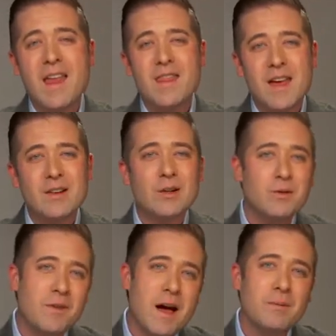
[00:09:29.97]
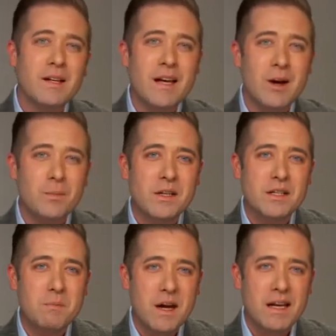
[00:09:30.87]
And then her family helped
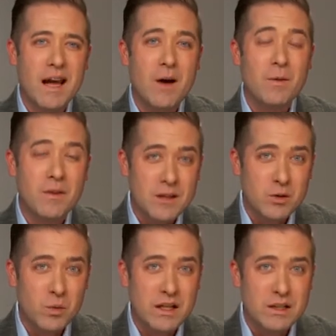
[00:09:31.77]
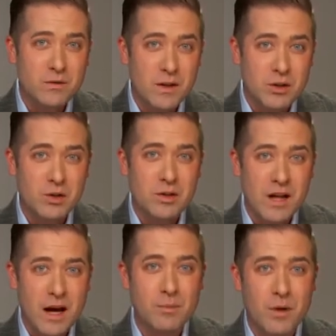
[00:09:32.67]
us pick out this week's
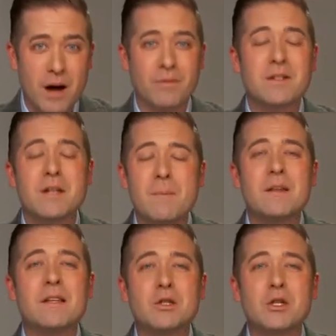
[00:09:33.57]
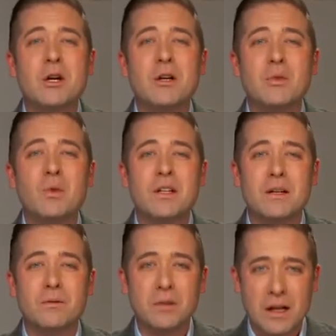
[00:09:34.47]
featured nonprofit, something that Sharon would
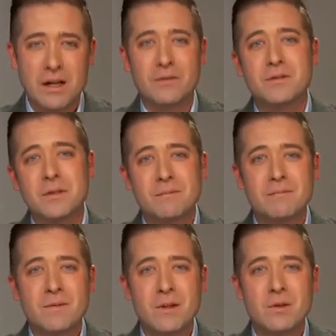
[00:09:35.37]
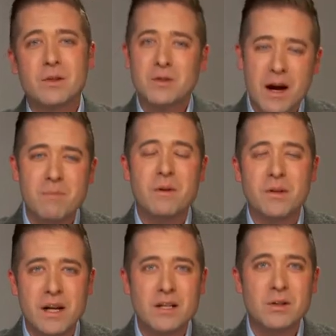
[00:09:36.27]
have loved. We're going to try and
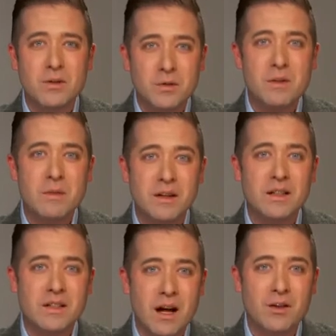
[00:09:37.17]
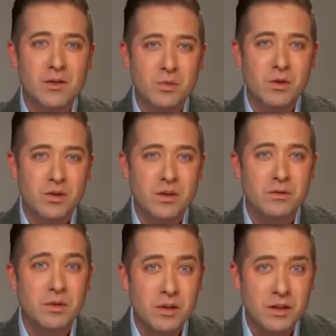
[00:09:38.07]
build on your $3 million worth
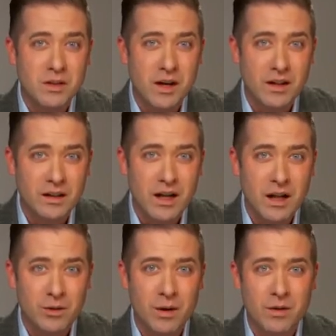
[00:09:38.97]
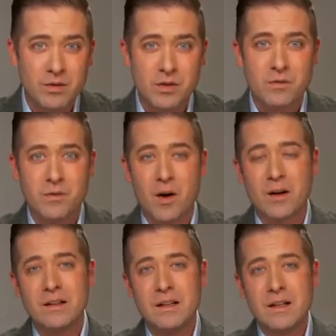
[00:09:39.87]
of good done in Colorado so
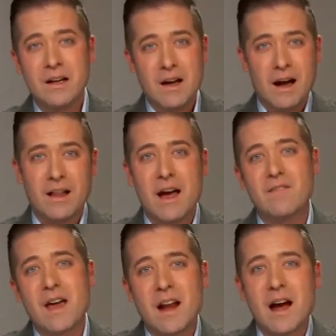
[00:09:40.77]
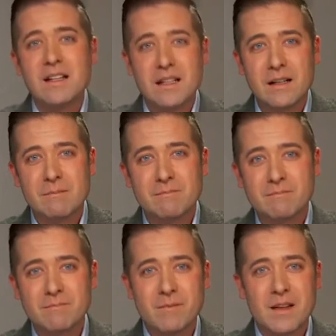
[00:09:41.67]
far. I'll have that idea
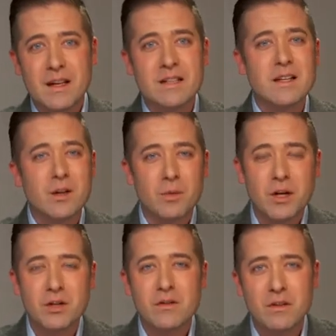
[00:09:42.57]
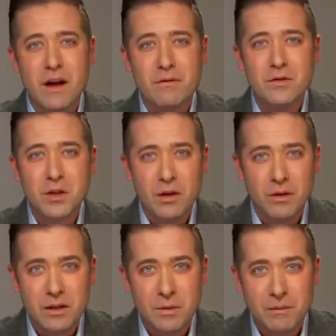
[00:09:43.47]
in celebration of the life of
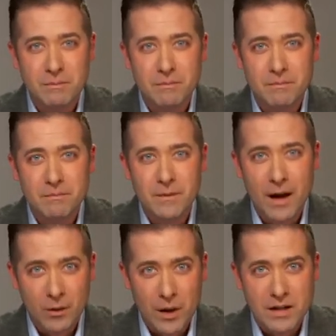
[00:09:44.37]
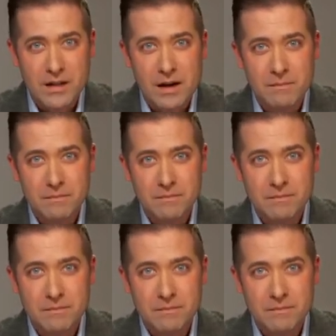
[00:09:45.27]
Sharon Ritzman on Wednesday.